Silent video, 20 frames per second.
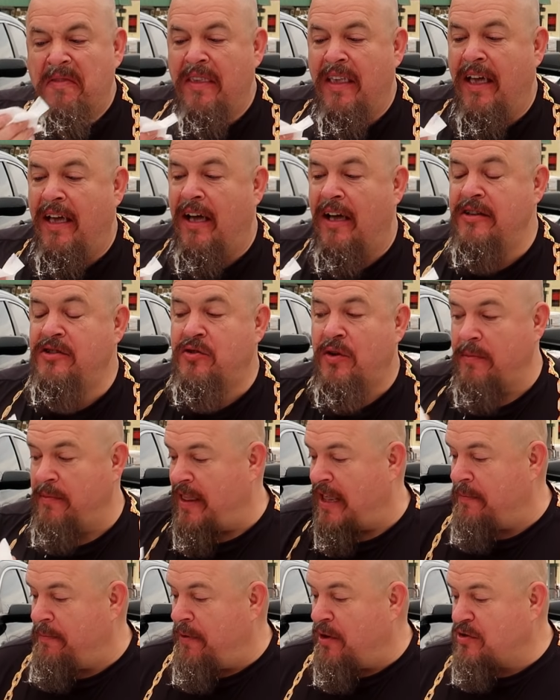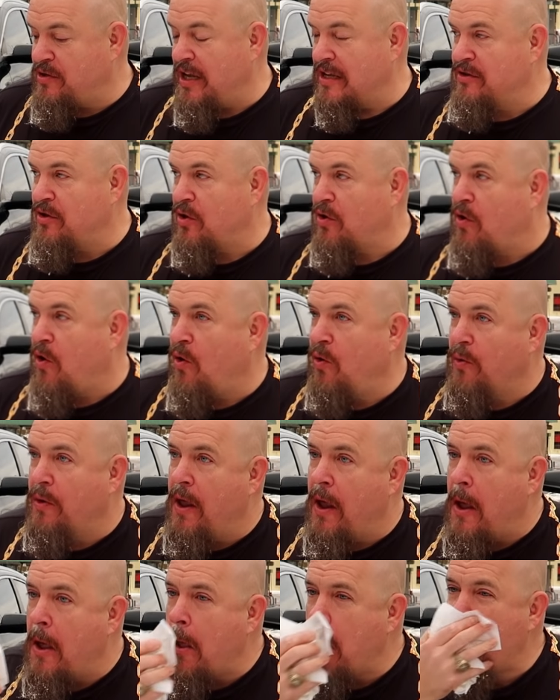that ice cream, that milkshake is all cold.
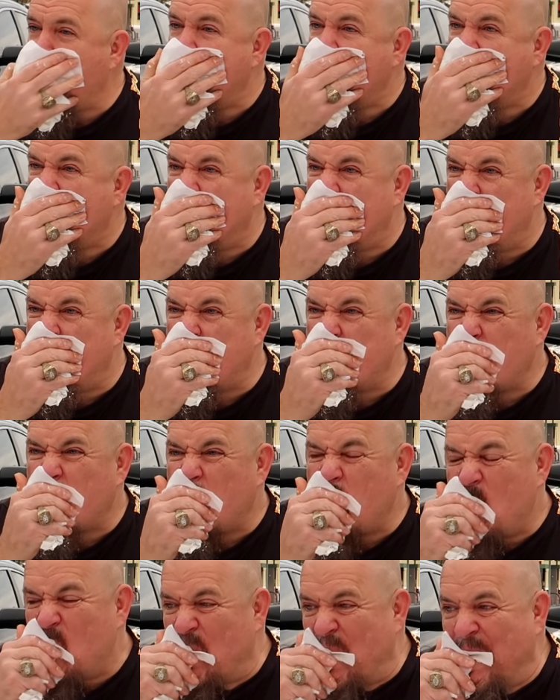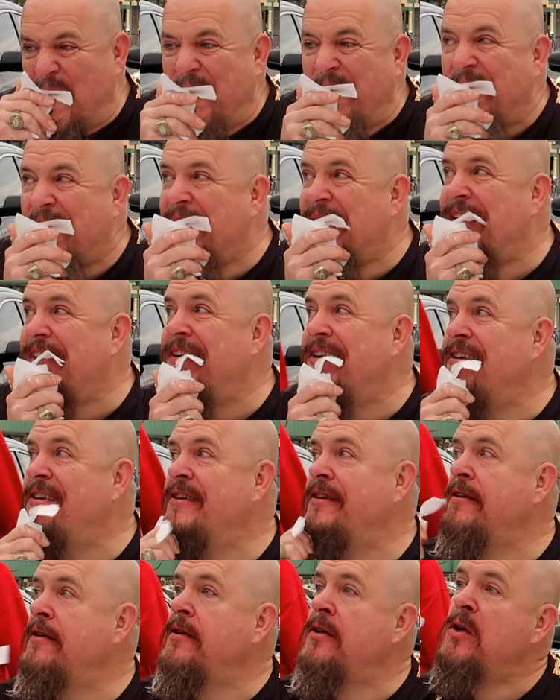Oh yeah.
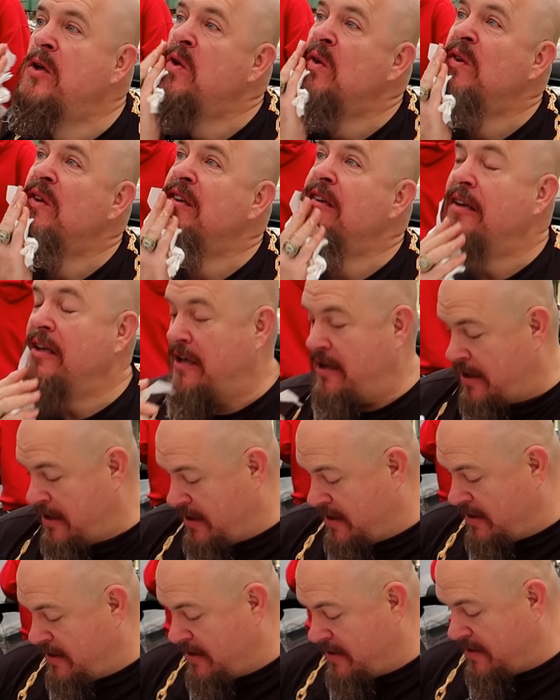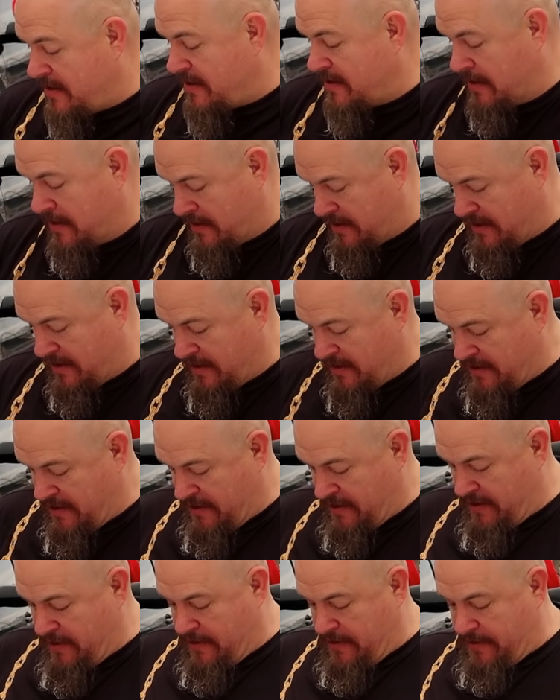Oh. Water maybe to warm back up.
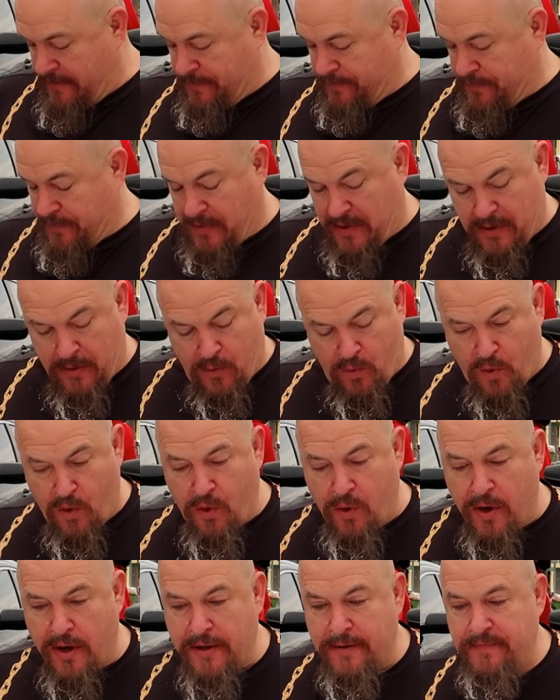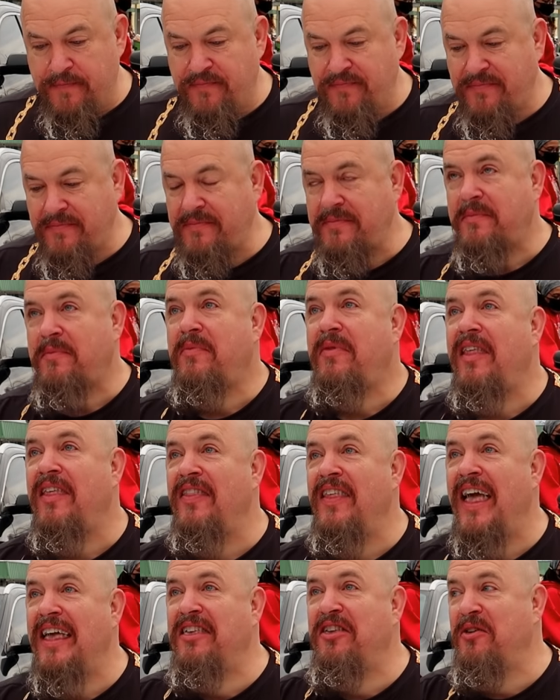Woo!
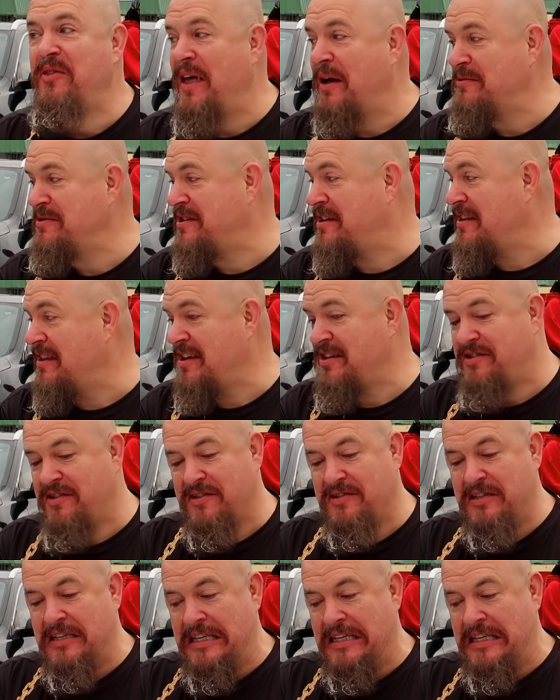Thank you, that was delicious.